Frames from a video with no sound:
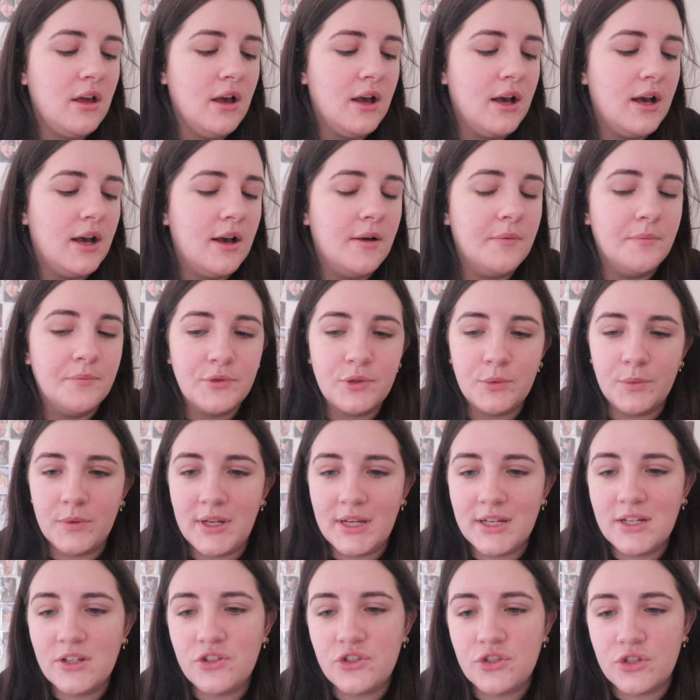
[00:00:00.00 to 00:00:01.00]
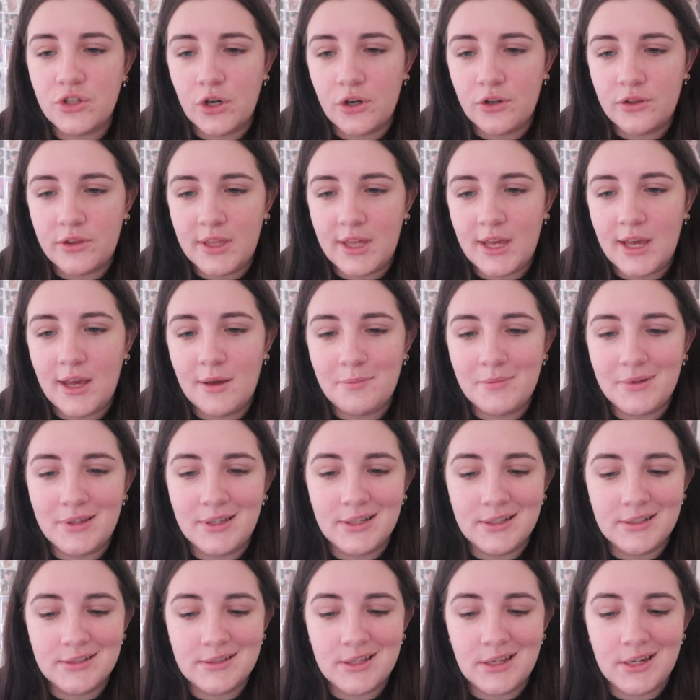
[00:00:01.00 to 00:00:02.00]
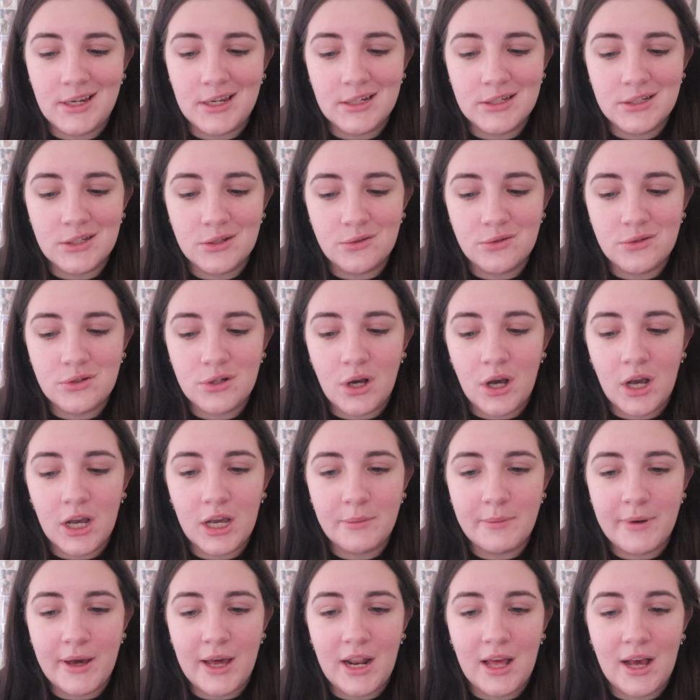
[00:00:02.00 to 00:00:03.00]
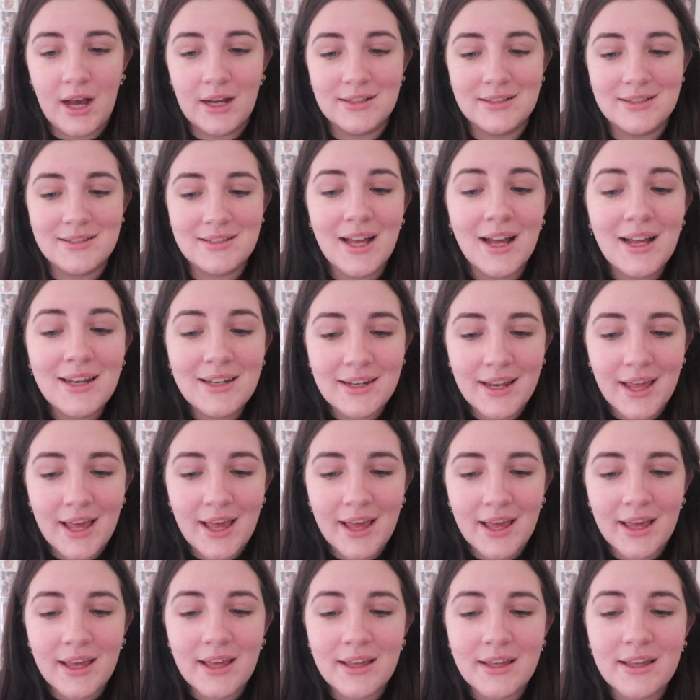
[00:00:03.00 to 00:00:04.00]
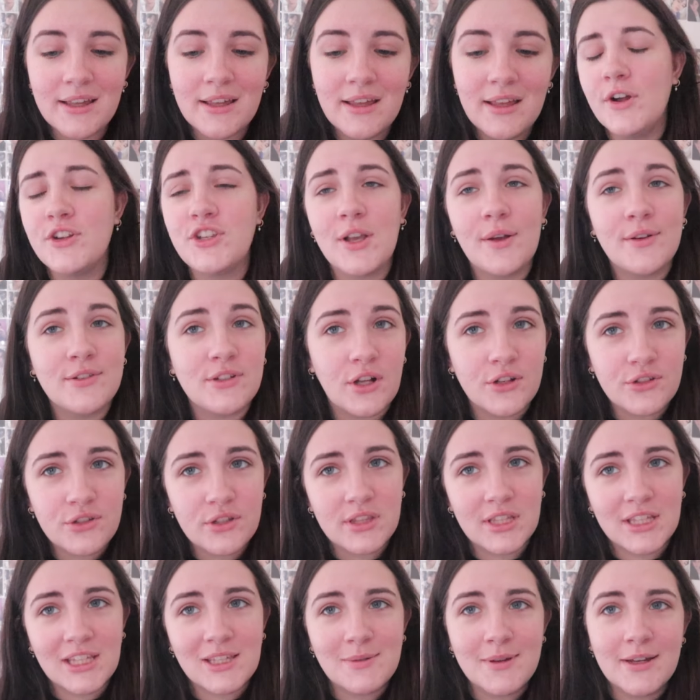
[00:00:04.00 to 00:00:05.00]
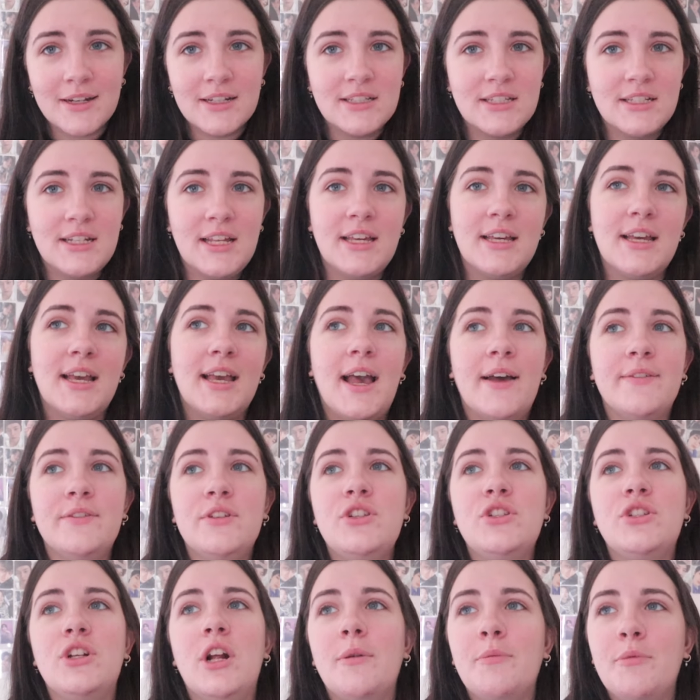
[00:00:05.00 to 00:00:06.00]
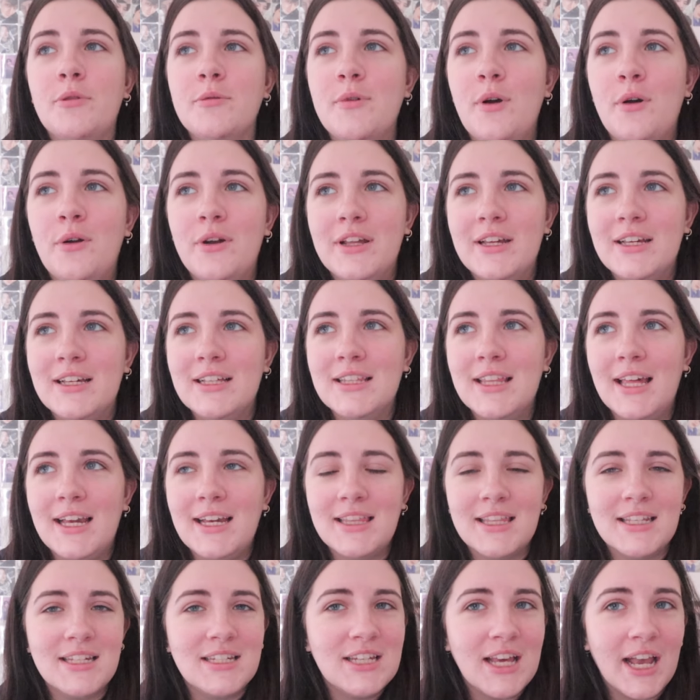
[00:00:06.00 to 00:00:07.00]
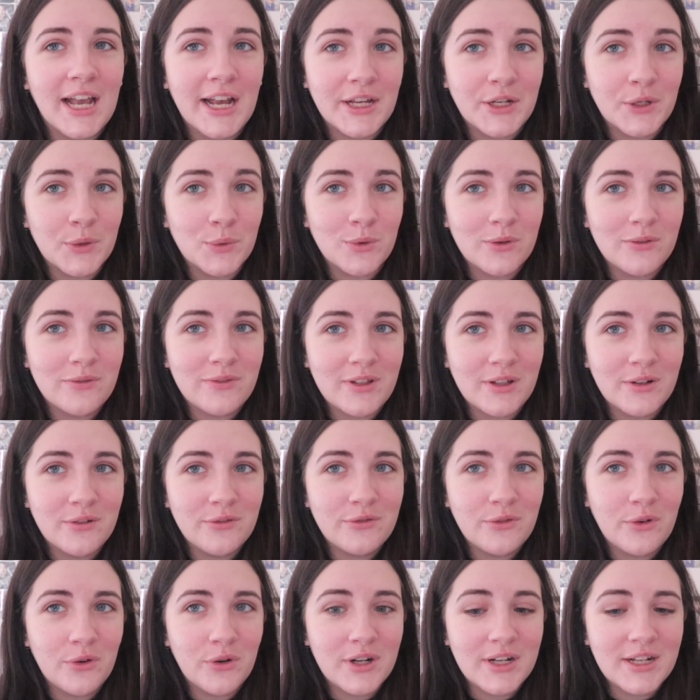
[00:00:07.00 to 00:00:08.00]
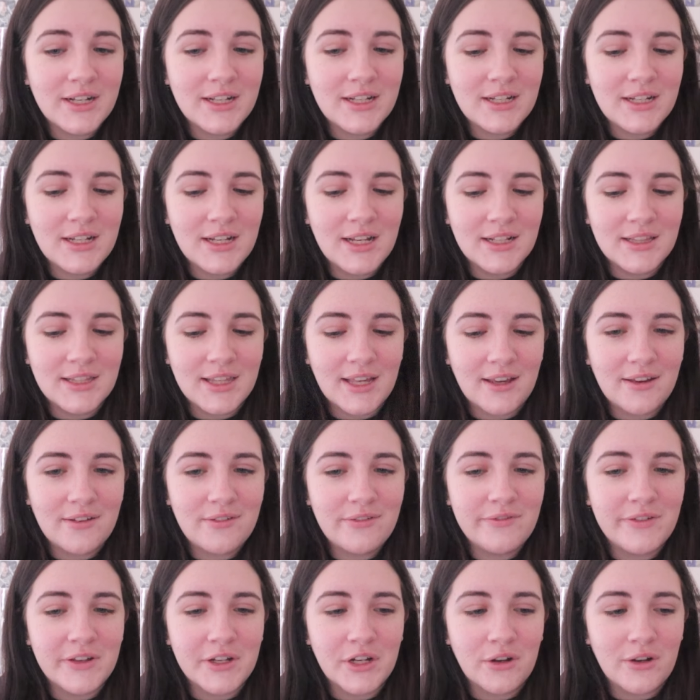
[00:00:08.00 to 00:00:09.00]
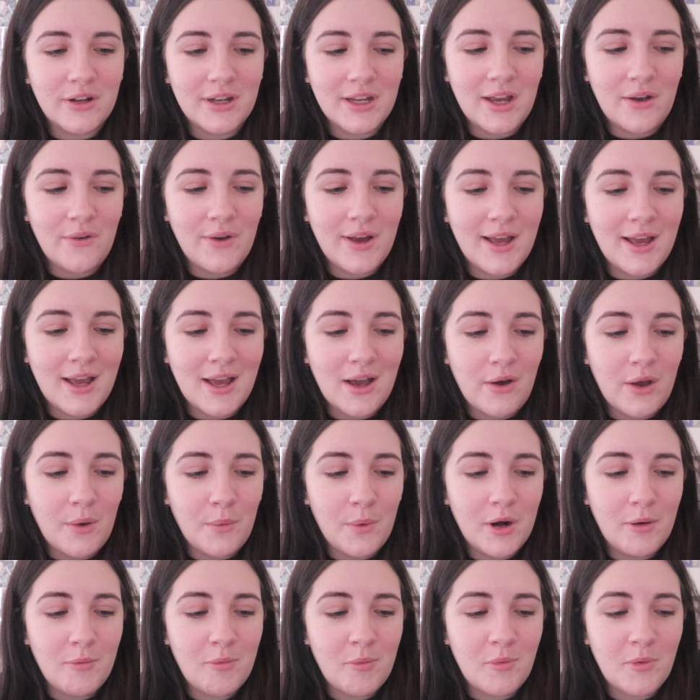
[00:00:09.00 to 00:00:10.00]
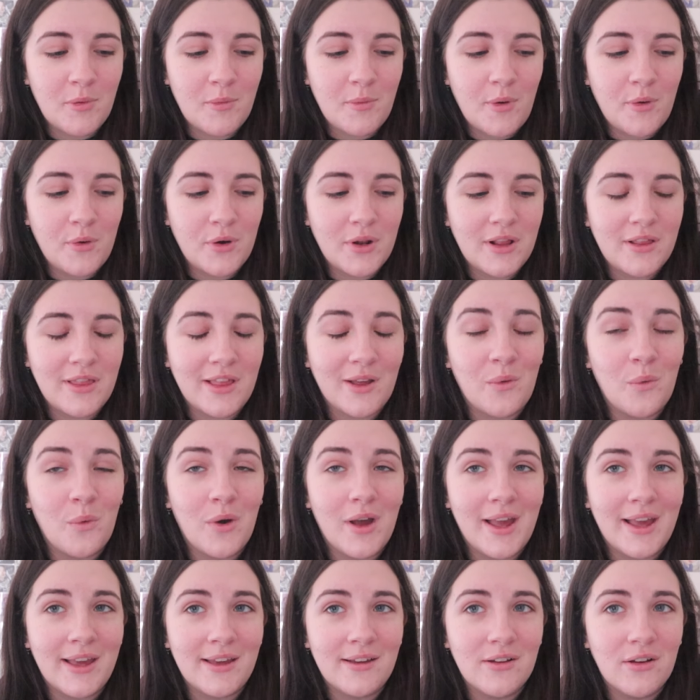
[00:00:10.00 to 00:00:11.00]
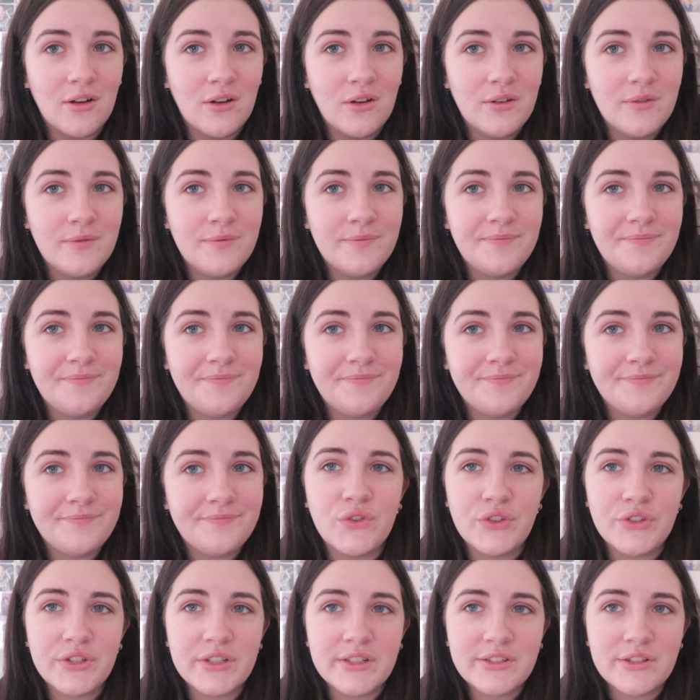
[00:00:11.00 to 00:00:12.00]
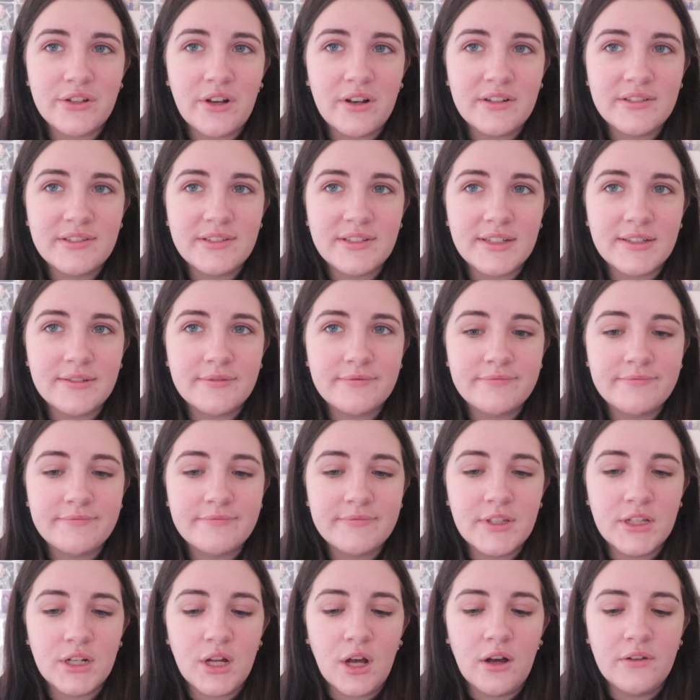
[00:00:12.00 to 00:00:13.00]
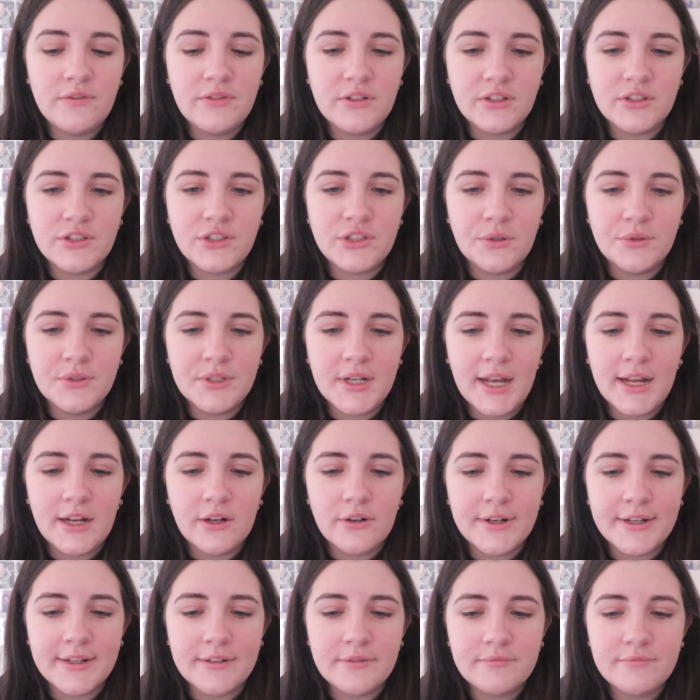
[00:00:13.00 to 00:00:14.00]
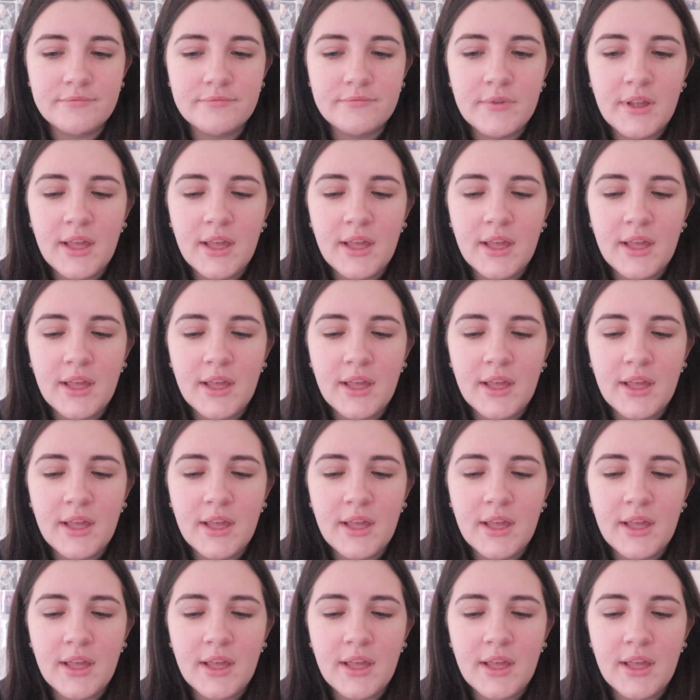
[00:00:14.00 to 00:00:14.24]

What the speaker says: So we need to start that because I need to talk about it on Sunday. Which I was also thinking about it today. I have to start promoting, like, the title reveal for it and, like, figuring out how I want to promote it, like, what angle. It feels exhausting. It all feels so tiring.